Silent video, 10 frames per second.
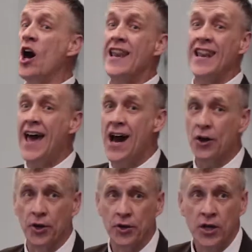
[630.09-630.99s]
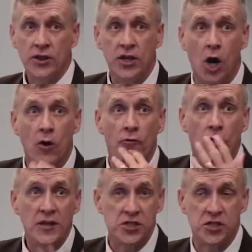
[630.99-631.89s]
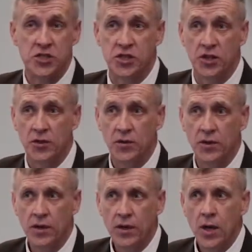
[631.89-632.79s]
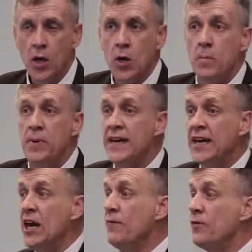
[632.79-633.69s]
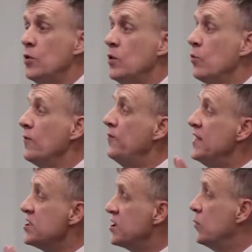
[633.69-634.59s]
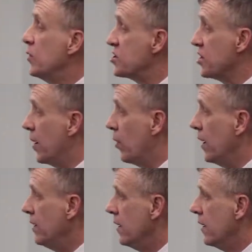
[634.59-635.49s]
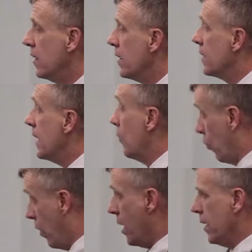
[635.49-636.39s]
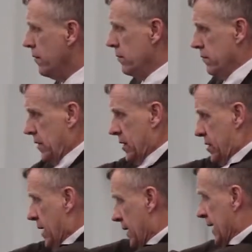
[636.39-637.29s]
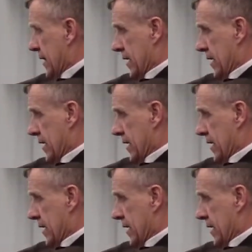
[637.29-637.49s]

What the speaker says: lot louder than our voices do. Be careful when we're visiting with someone that, one, it's not like